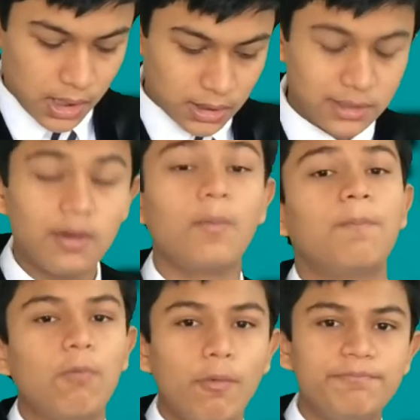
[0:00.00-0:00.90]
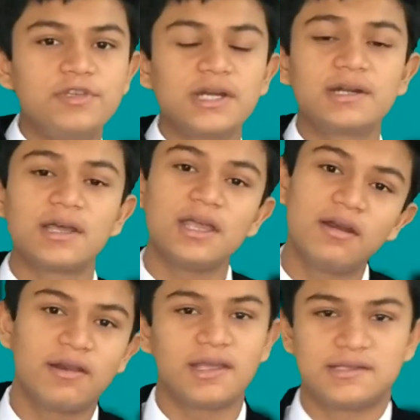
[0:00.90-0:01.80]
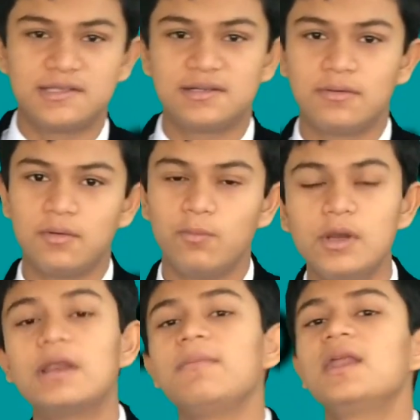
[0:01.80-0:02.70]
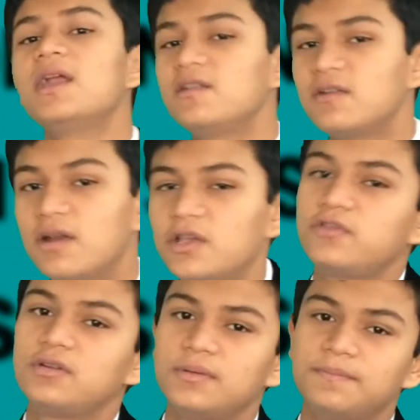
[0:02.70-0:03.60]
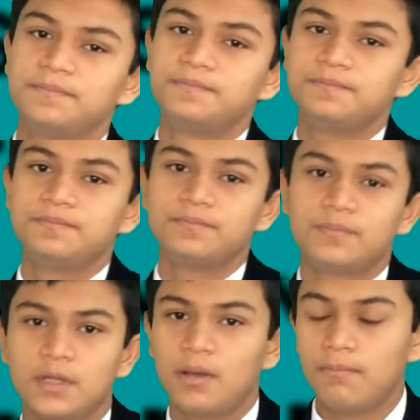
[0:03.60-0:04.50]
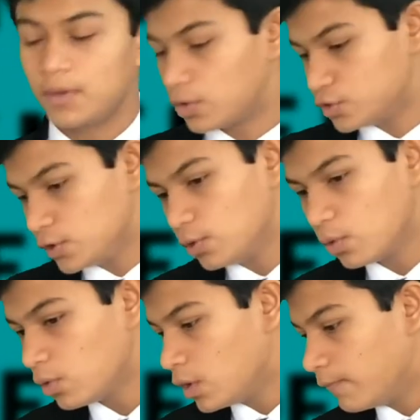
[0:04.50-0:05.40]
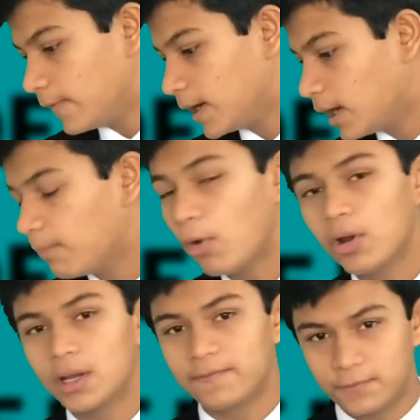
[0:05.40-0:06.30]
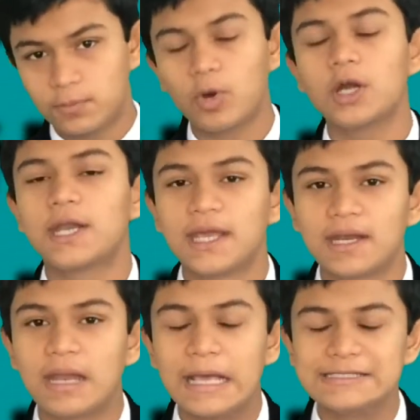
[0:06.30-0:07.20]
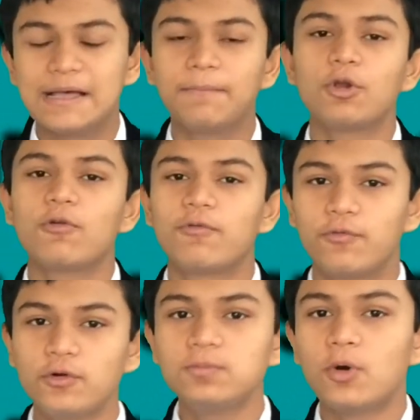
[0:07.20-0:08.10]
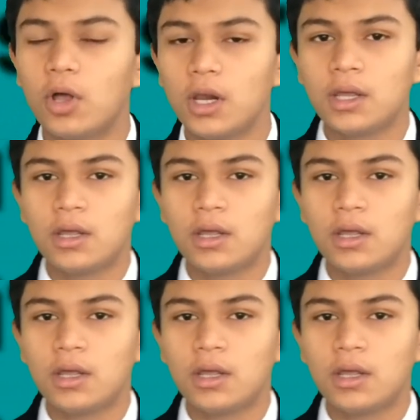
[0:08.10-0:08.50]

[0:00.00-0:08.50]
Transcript: the object in rest will remain at rest, because you know when a football, take an example of football